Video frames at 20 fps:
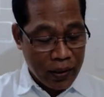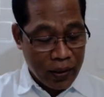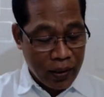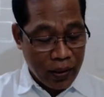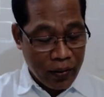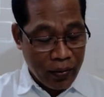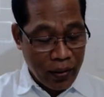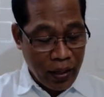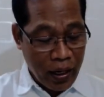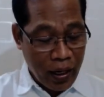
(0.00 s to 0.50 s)

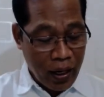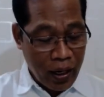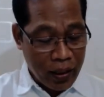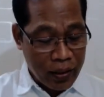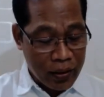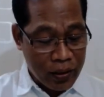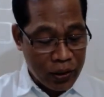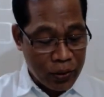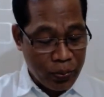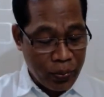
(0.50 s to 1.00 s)
They
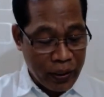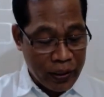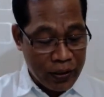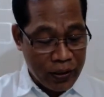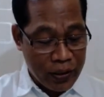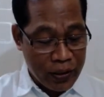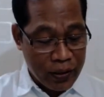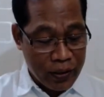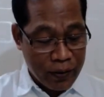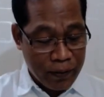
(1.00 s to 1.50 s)
utter
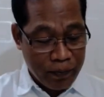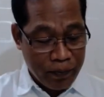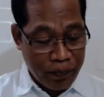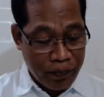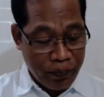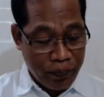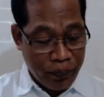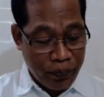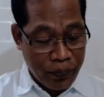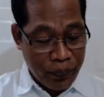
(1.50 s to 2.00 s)
speech
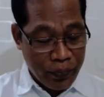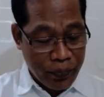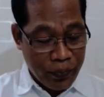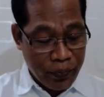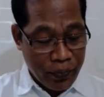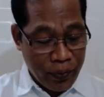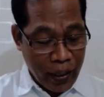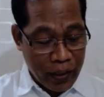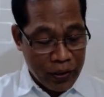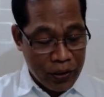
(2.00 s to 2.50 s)

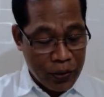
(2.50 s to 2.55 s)
and